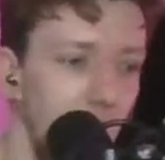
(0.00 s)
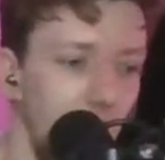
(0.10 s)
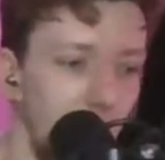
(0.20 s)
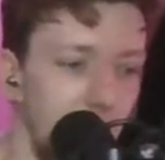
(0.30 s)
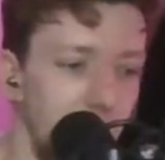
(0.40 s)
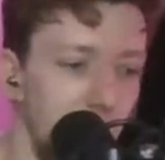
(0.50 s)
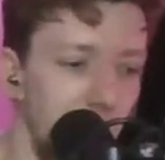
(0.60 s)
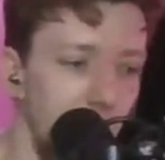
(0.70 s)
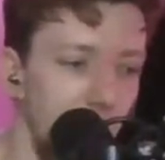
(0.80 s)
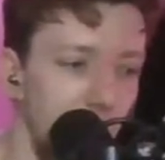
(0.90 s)
And
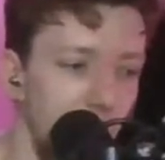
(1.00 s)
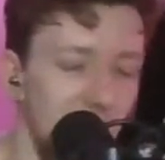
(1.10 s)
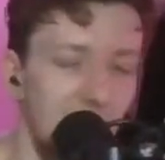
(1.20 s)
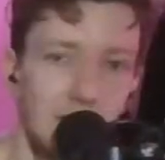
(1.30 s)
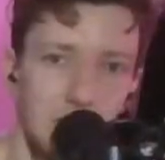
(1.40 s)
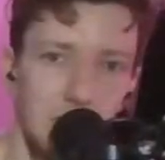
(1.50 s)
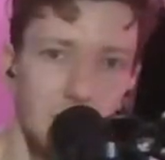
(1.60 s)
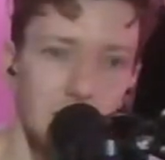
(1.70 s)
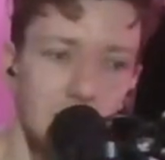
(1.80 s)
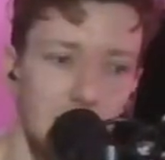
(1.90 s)
Bastani's
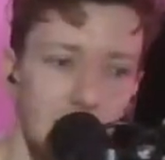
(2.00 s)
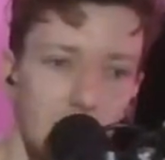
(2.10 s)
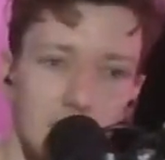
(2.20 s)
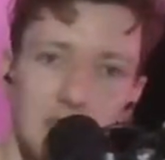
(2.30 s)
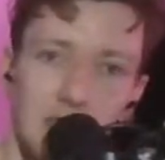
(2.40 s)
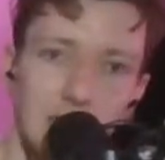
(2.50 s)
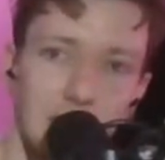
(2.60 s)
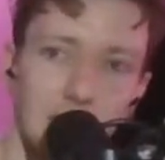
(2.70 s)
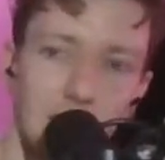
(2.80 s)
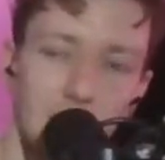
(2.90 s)
response to that was like,
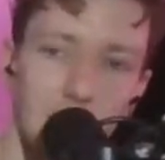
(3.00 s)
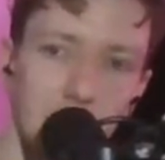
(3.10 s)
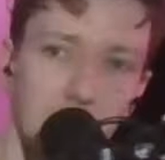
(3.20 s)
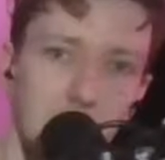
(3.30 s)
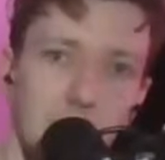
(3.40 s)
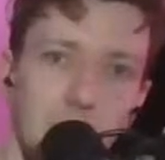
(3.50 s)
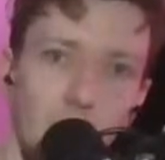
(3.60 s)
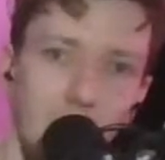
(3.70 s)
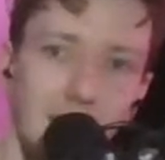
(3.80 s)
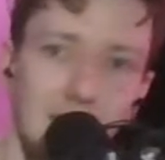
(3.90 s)
there needs to be
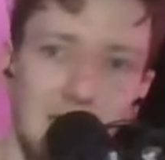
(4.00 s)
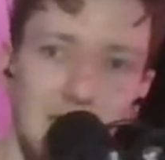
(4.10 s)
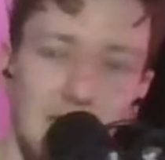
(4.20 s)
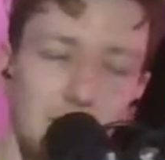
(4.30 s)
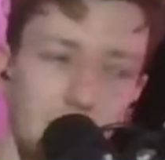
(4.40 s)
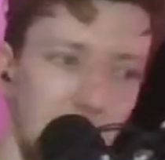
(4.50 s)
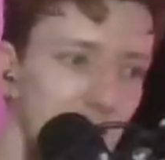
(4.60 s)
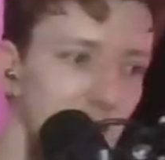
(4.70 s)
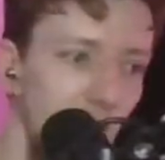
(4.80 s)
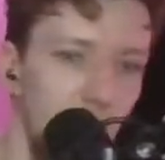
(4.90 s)
more access to the
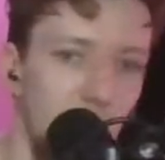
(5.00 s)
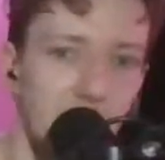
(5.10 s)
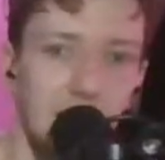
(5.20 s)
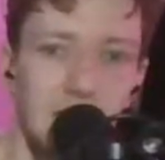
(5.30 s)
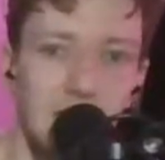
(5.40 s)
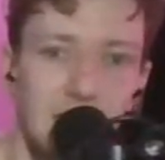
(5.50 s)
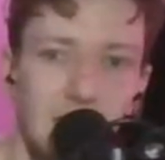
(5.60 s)
police on trains,